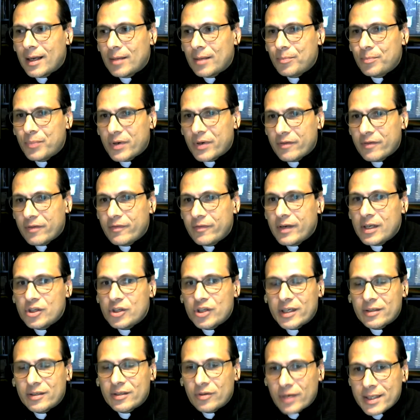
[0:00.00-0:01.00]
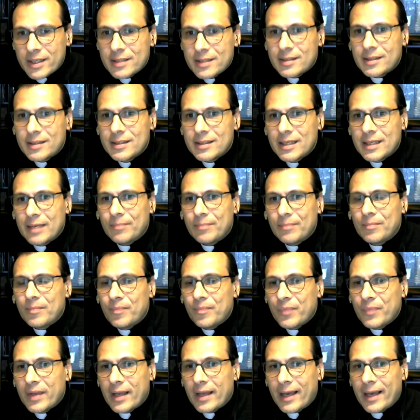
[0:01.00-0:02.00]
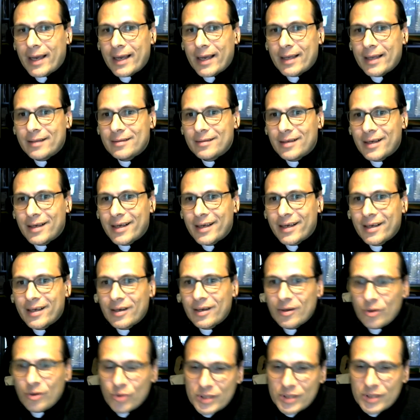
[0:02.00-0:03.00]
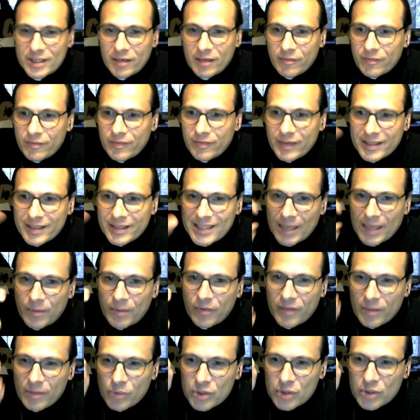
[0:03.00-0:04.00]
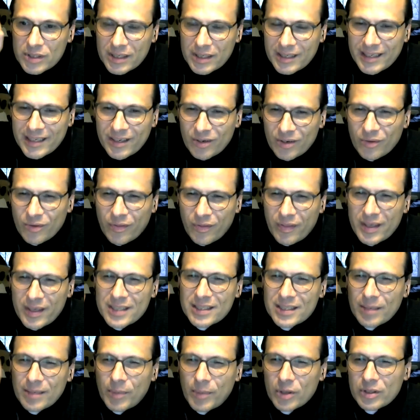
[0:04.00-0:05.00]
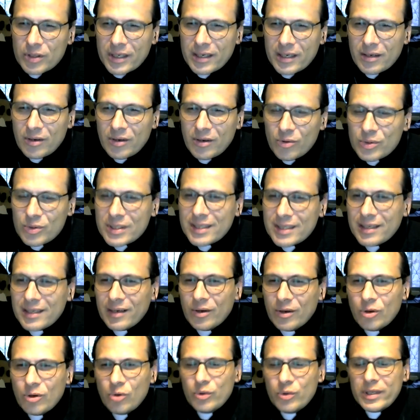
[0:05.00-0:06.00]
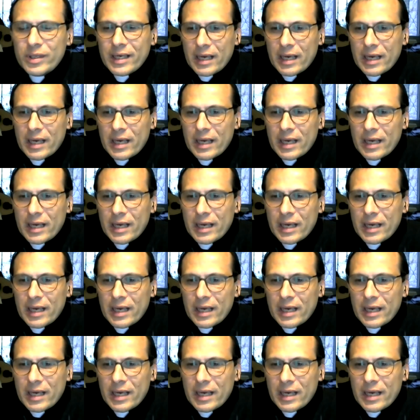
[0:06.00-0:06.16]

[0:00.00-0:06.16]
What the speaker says: privilege and racism and inclusive, some of the most, you know, things about including